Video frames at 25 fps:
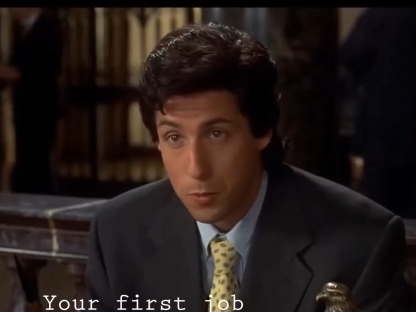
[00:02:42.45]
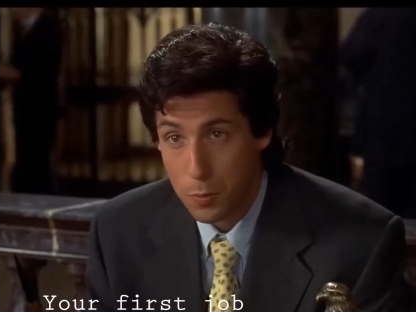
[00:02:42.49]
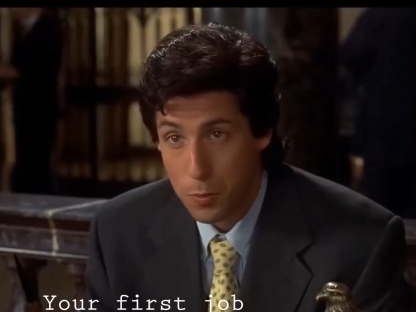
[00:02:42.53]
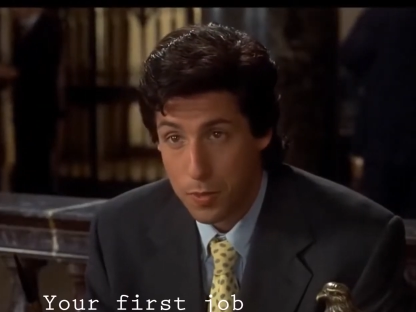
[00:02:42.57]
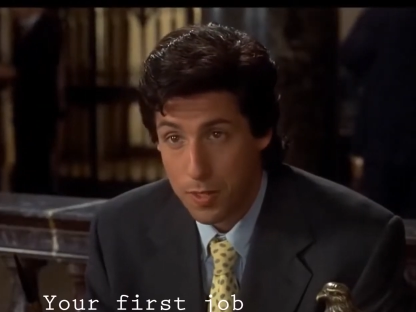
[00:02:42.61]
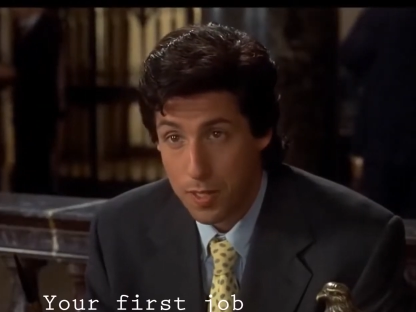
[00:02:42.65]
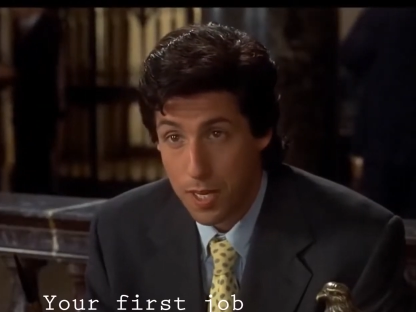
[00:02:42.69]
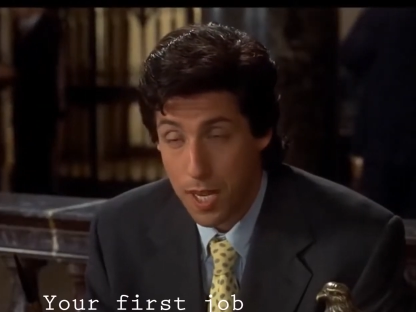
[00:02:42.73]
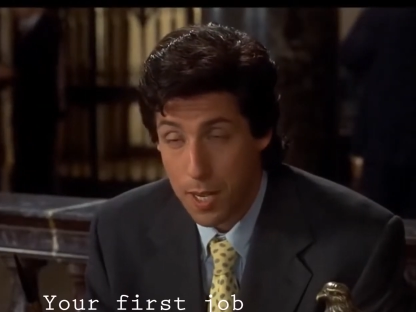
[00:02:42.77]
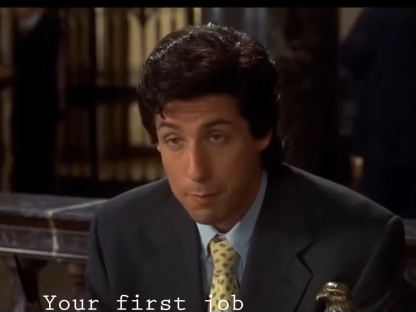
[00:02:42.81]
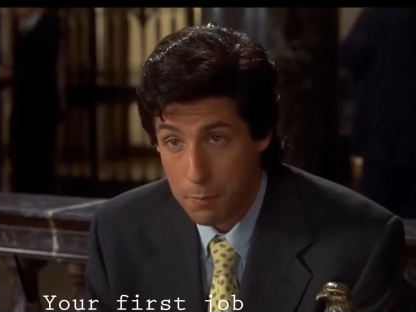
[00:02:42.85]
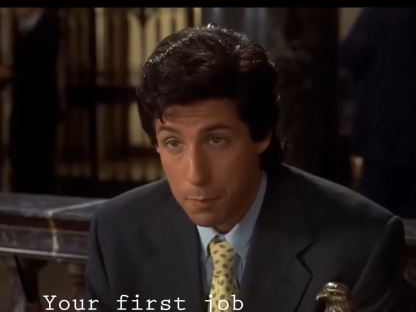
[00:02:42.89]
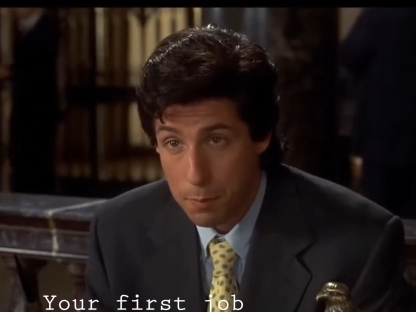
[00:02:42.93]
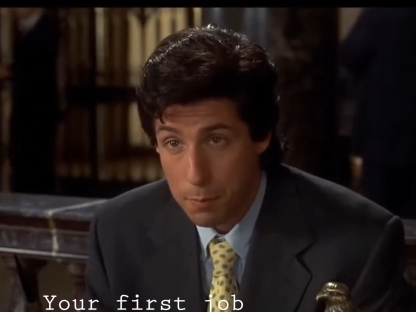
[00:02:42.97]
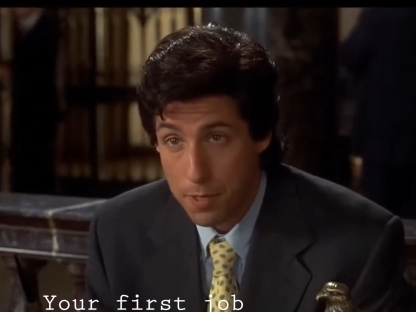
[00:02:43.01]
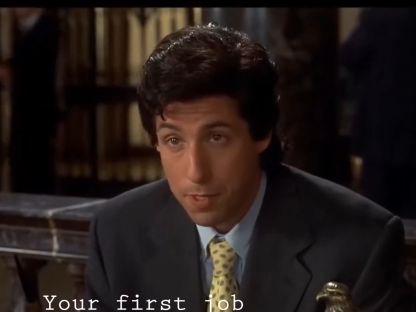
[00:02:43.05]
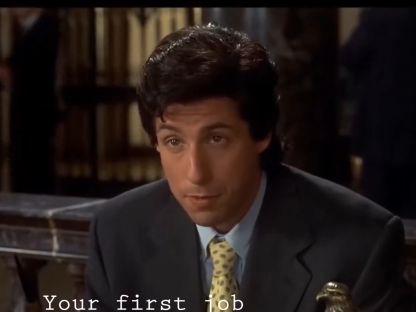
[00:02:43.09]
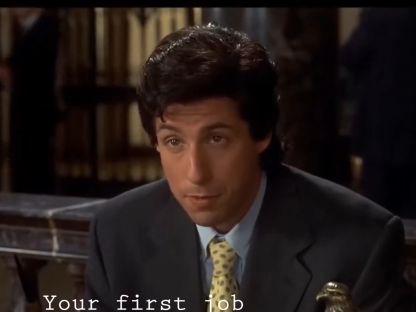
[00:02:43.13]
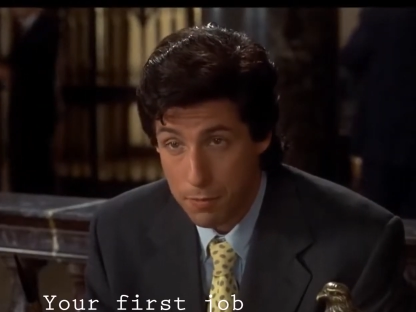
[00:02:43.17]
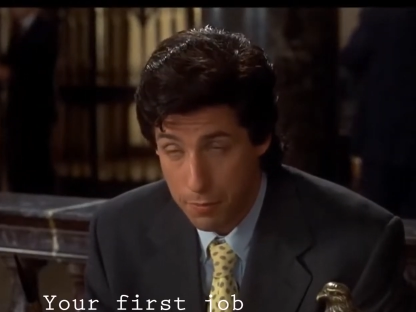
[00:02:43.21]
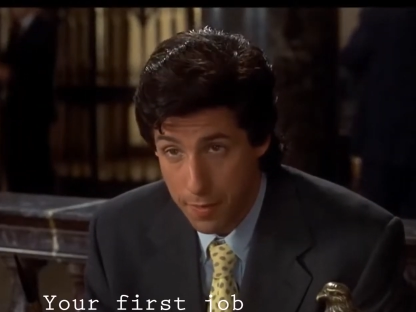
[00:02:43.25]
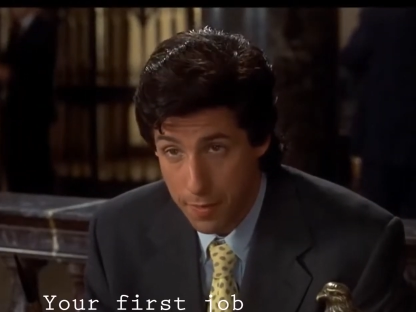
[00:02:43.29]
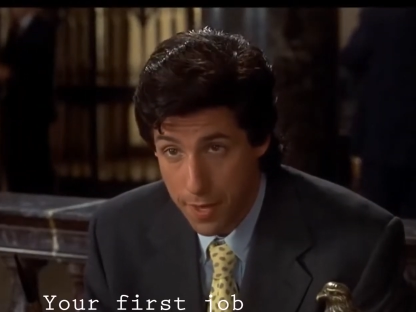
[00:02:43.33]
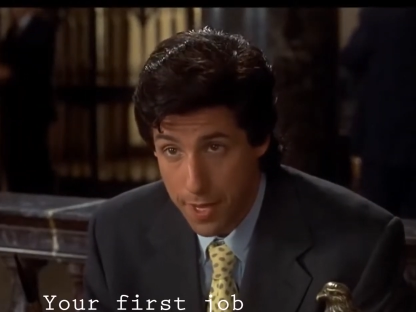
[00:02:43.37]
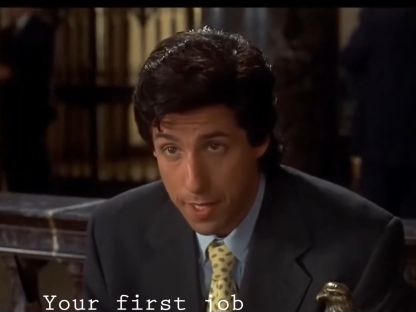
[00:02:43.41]
but I'm a
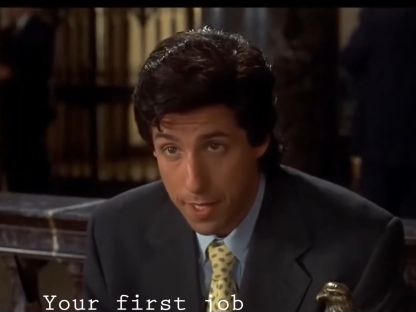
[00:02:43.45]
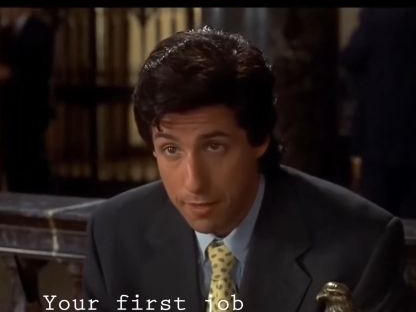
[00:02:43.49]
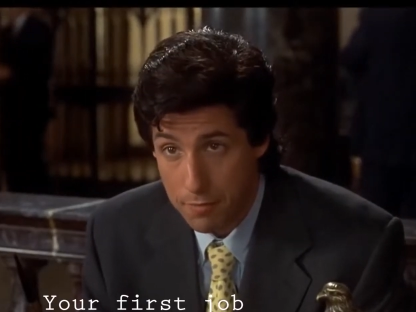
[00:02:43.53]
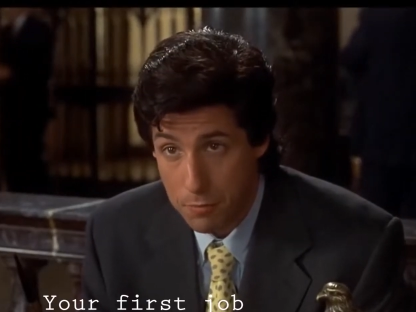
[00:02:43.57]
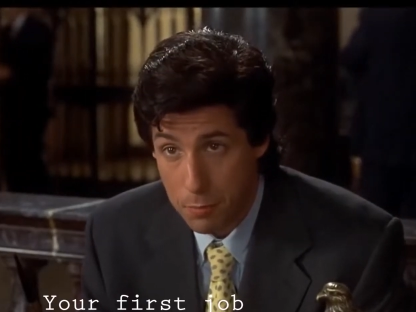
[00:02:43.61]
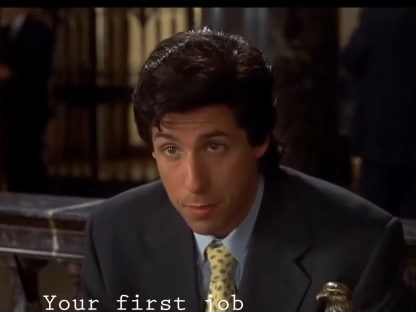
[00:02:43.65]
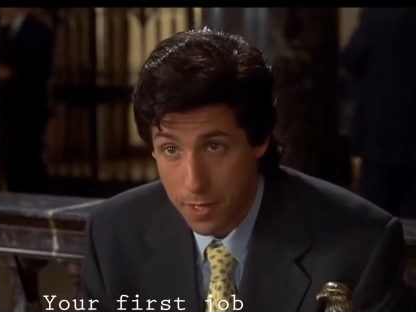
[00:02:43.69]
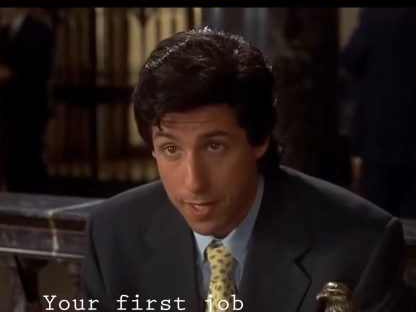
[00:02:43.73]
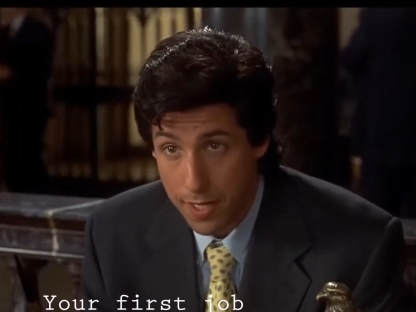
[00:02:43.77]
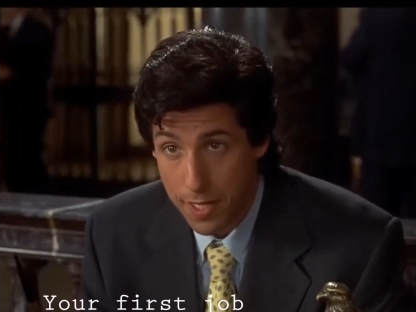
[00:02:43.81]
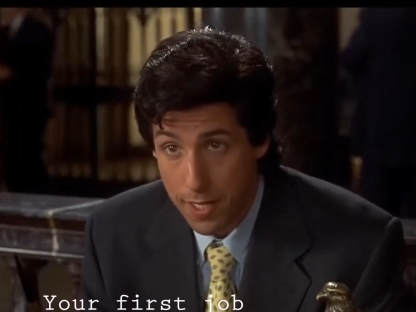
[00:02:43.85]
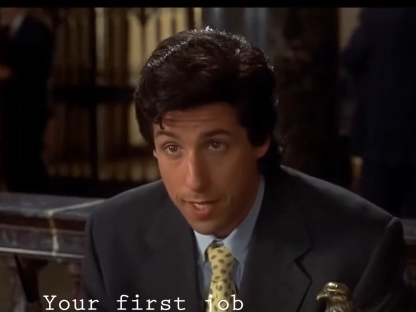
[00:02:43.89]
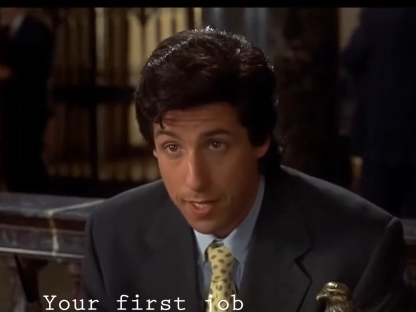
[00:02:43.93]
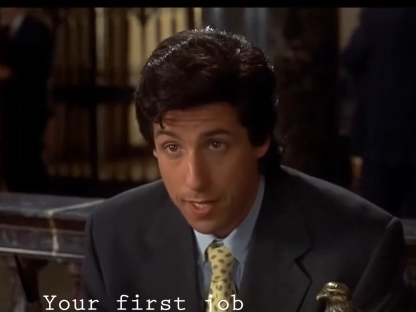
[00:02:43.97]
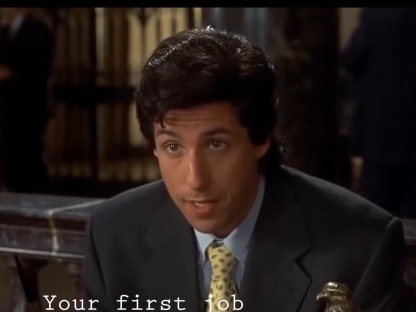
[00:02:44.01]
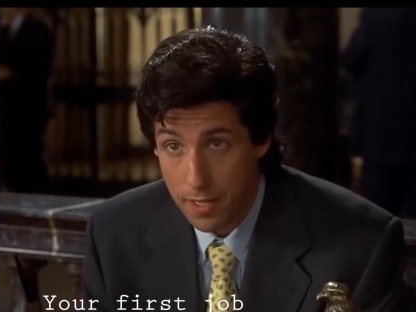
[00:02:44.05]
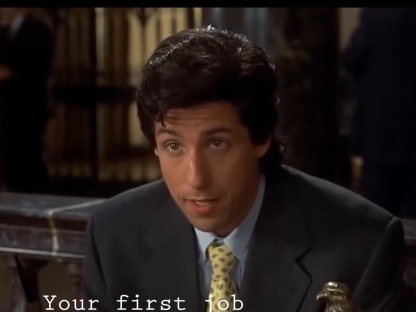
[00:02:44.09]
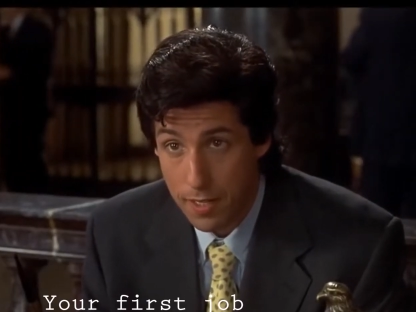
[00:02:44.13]
big fan of money.